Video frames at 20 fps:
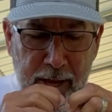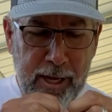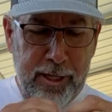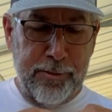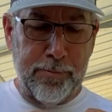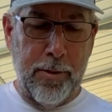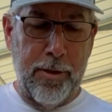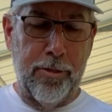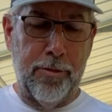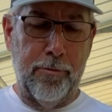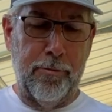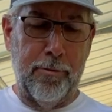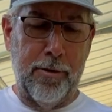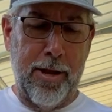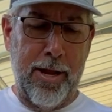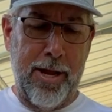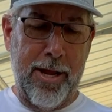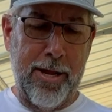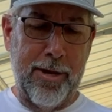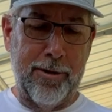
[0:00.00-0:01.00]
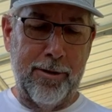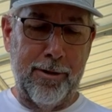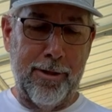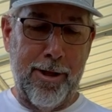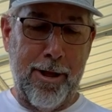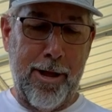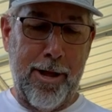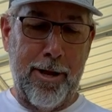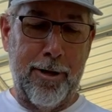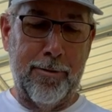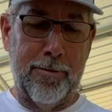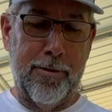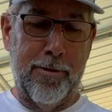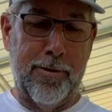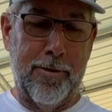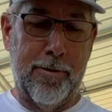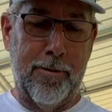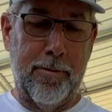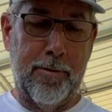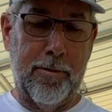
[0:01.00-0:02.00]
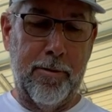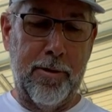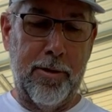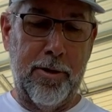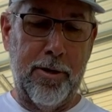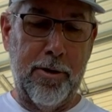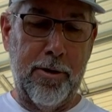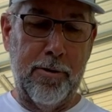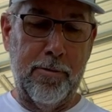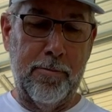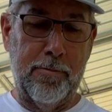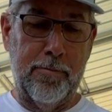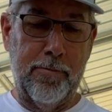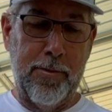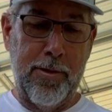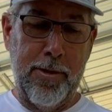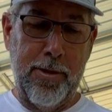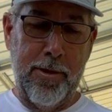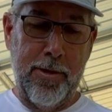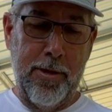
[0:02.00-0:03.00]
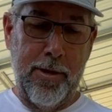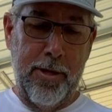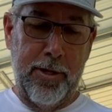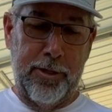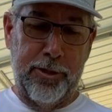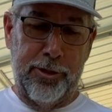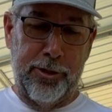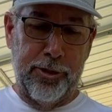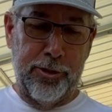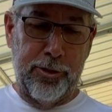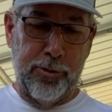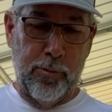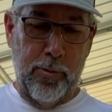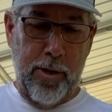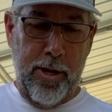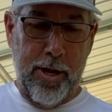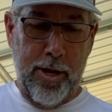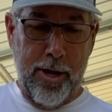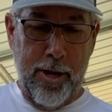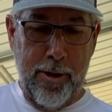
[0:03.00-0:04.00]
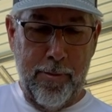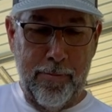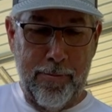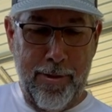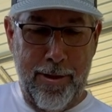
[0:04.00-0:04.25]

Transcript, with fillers: as my third hand a lot you know, it's just the way I am.